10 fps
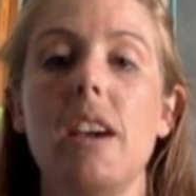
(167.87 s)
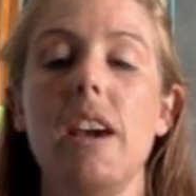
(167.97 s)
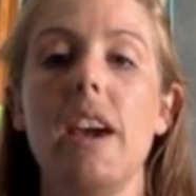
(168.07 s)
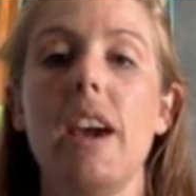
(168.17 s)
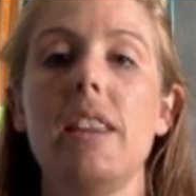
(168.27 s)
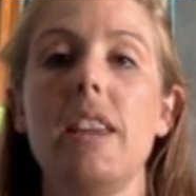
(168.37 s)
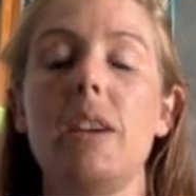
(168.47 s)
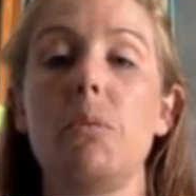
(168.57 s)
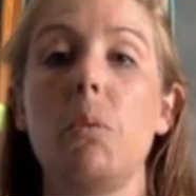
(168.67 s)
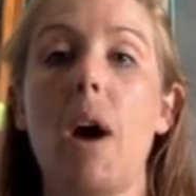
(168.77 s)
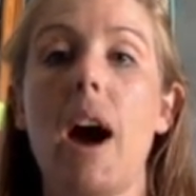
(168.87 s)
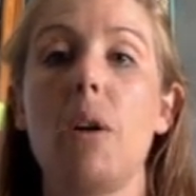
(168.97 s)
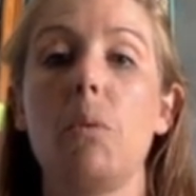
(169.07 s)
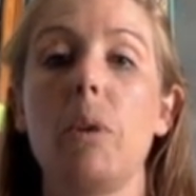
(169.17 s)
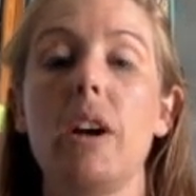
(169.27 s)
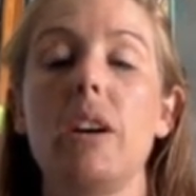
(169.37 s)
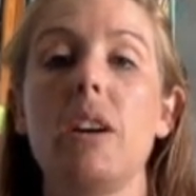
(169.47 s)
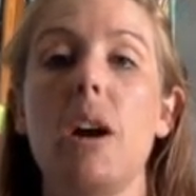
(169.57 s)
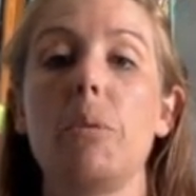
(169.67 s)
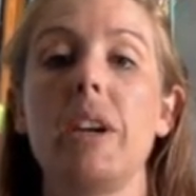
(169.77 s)
And then
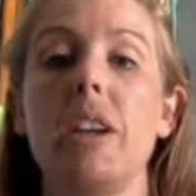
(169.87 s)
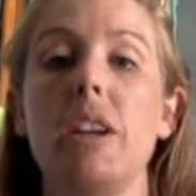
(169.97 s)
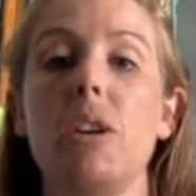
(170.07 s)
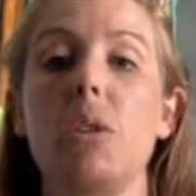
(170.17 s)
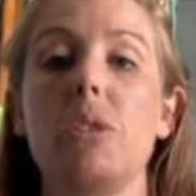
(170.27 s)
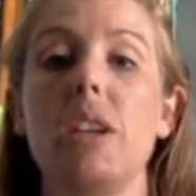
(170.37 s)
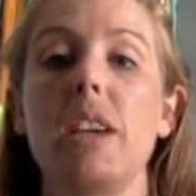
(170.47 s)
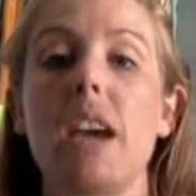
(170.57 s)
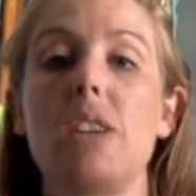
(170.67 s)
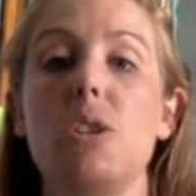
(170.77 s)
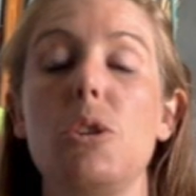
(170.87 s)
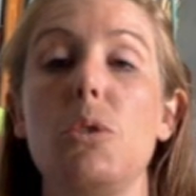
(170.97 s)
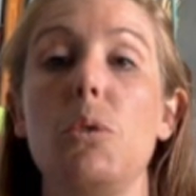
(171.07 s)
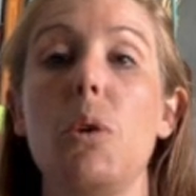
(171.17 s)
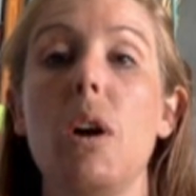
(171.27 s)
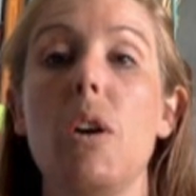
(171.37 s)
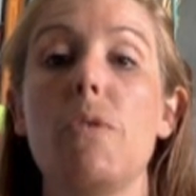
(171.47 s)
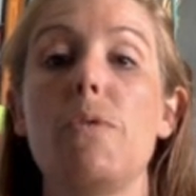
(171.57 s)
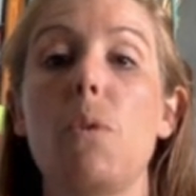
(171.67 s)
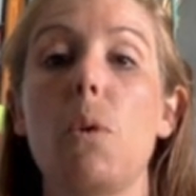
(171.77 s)
where are we going to go to get to
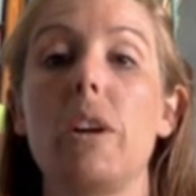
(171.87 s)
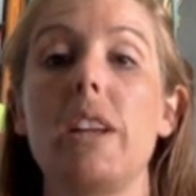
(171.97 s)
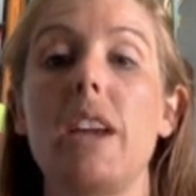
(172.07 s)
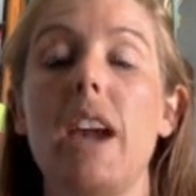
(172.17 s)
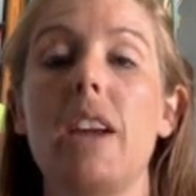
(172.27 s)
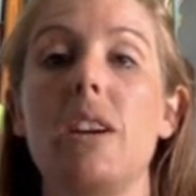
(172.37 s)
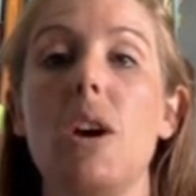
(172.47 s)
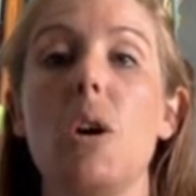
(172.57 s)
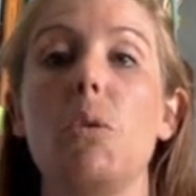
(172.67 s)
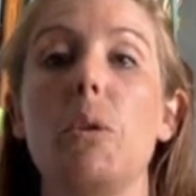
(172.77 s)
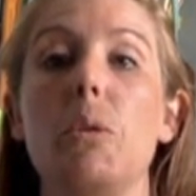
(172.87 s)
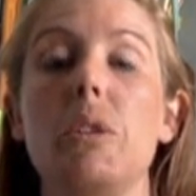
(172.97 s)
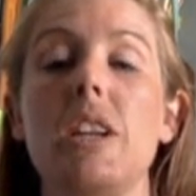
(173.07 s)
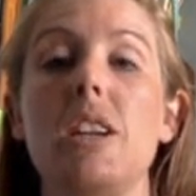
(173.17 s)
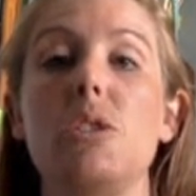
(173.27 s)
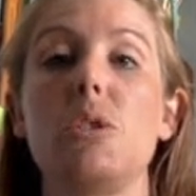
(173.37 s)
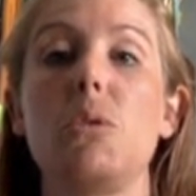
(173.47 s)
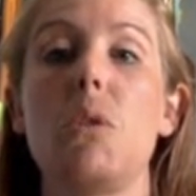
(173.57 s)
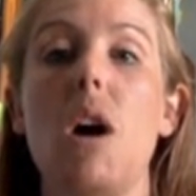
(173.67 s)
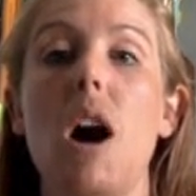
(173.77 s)
48? We would need
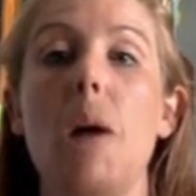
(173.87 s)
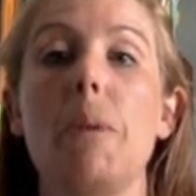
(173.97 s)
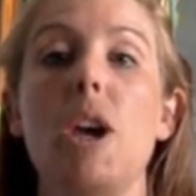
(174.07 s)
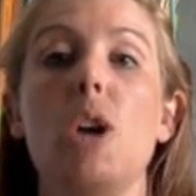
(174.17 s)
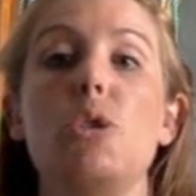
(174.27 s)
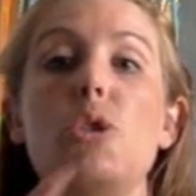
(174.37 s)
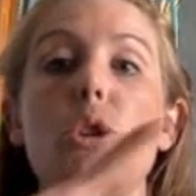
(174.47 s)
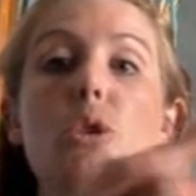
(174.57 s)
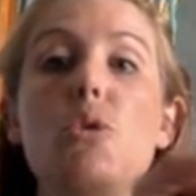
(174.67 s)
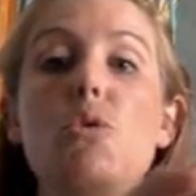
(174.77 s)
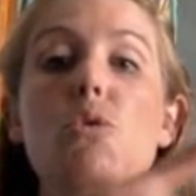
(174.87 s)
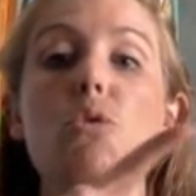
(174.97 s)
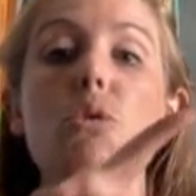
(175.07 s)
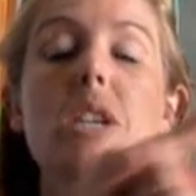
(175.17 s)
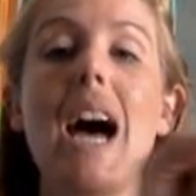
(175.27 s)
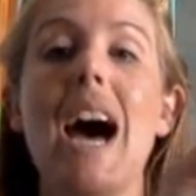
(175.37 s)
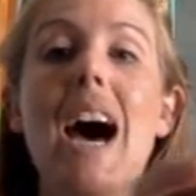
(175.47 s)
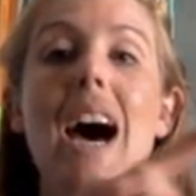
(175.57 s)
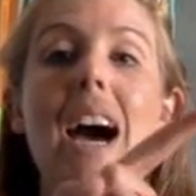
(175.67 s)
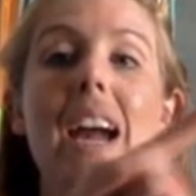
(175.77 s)
to hop 2
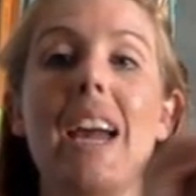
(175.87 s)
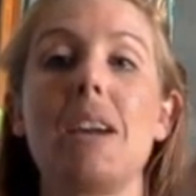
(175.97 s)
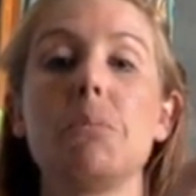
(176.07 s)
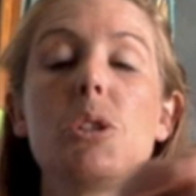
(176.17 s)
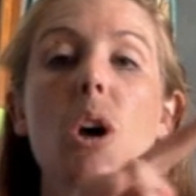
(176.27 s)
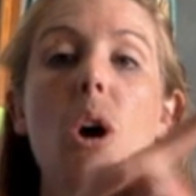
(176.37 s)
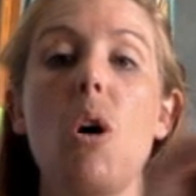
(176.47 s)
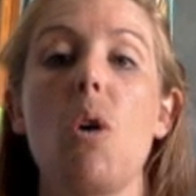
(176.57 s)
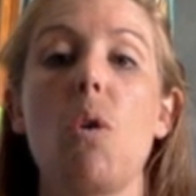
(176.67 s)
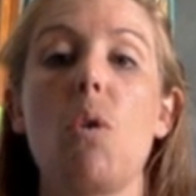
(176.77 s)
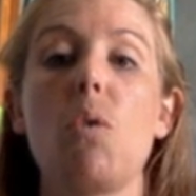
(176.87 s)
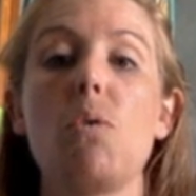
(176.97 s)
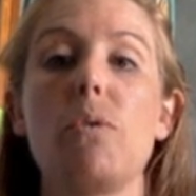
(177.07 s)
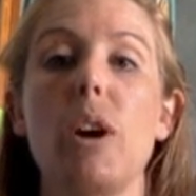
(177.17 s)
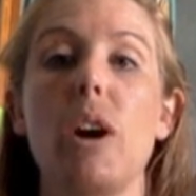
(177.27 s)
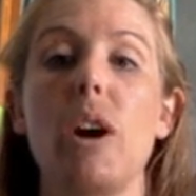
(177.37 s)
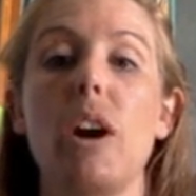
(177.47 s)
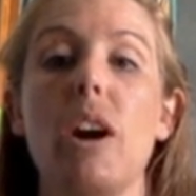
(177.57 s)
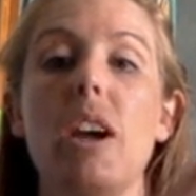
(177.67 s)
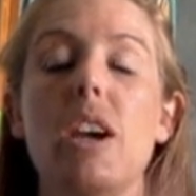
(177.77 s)
times
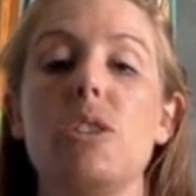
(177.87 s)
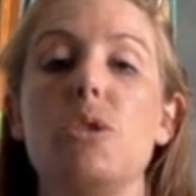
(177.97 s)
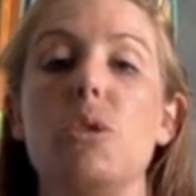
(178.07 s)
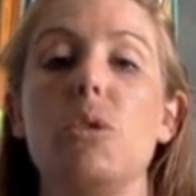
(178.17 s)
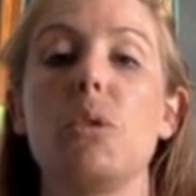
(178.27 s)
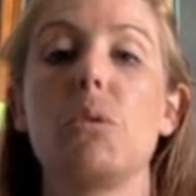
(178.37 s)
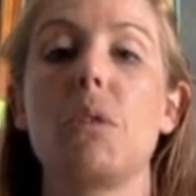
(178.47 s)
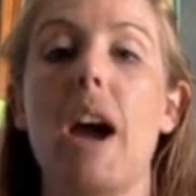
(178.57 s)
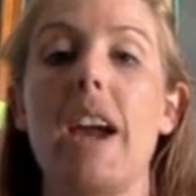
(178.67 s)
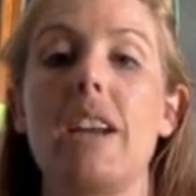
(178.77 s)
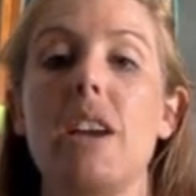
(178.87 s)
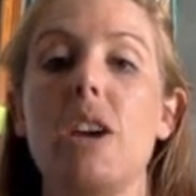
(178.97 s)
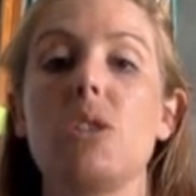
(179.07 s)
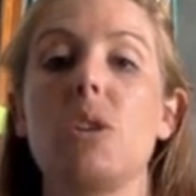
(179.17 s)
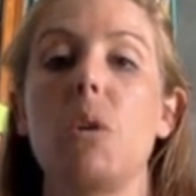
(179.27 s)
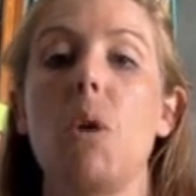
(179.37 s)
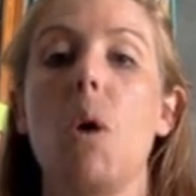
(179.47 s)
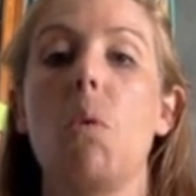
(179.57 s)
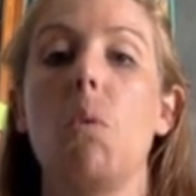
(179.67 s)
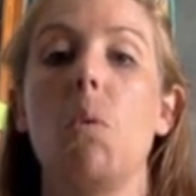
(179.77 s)
over to the right. So
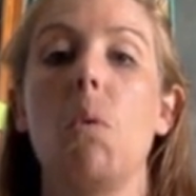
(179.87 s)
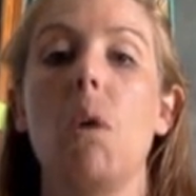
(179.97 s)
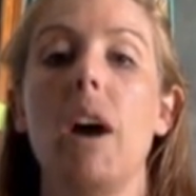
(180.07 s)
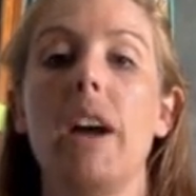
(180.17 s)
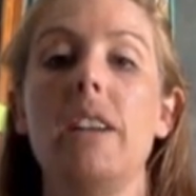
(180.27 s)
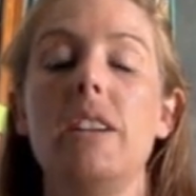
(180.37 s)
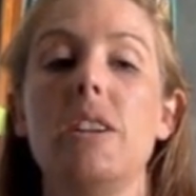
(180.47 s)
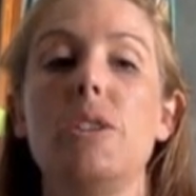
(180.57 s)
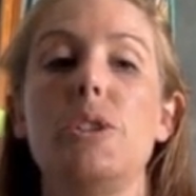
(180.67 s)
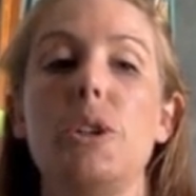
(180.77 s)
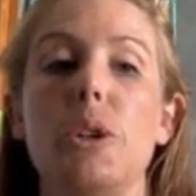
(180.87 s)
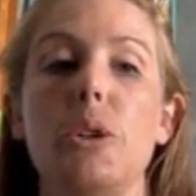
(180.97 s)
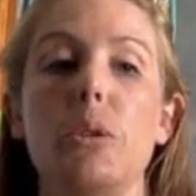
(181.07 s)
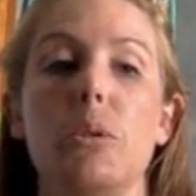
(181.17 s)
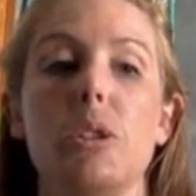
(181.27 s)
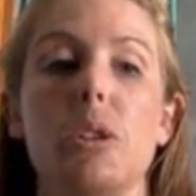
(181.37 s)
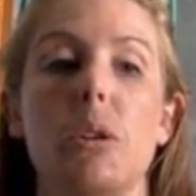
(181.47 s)
1, 2. So